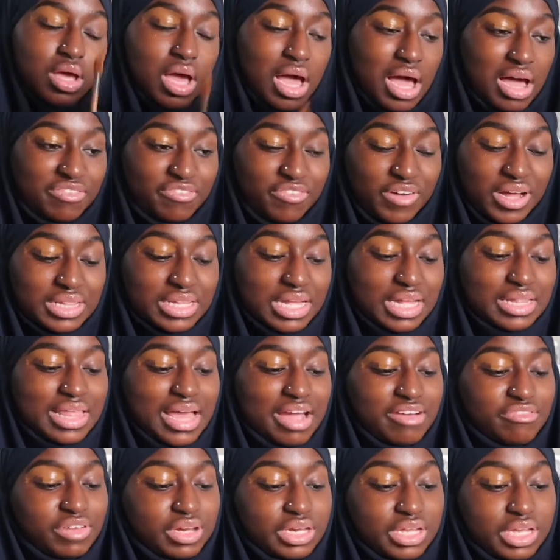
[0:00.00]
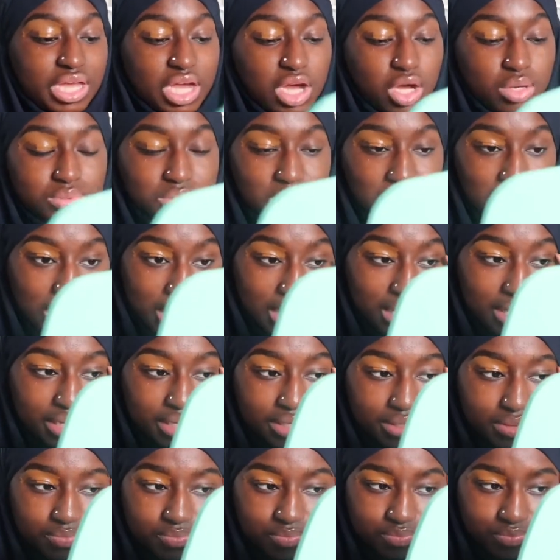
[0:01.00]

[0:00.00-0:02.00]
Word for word: i find that that really helps a lot